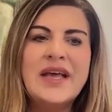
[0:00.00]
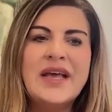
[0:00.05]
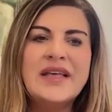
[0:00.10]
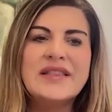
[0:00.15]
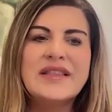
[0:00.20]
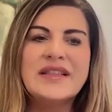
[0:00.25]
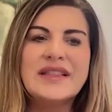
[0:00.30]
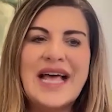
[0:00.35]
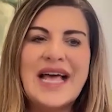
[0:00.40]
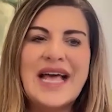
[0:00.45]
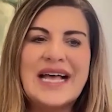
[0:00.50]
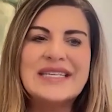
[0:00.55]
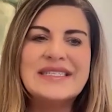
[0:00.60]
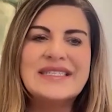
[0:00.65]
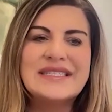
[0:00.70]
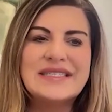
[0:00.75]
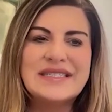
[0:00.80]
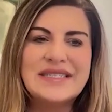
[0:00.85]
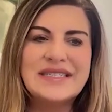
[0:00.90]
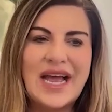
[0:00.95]
The
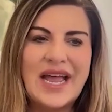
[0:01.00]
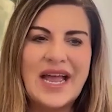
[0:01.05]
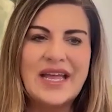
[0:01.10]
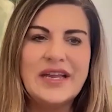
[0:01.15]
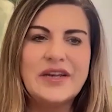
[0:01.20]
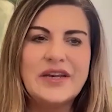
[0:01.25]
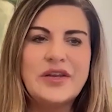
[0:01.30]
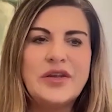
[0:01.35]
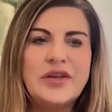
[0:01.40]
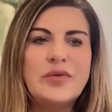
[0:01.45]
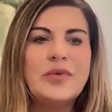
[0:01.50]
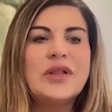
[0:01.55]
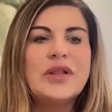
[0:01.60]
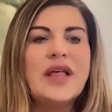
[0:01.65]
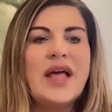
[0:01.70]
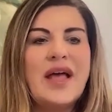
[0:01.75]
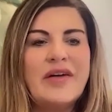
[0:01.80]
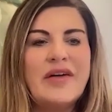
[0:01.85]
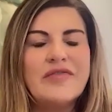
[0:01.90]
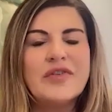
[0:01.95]
Last Diet You Will
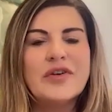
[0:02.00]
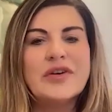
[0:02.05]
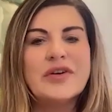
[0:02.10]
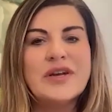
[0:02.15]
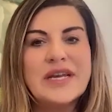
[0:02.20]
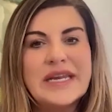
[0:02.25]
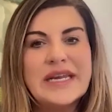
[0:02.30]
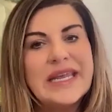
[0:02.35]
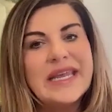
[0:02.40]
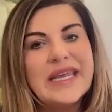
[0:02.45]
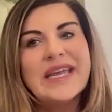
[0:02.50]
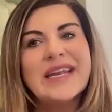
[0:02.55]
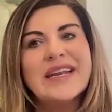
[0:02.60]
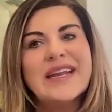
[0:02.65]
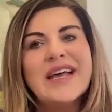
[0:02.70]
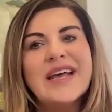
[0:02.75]
Ever Need.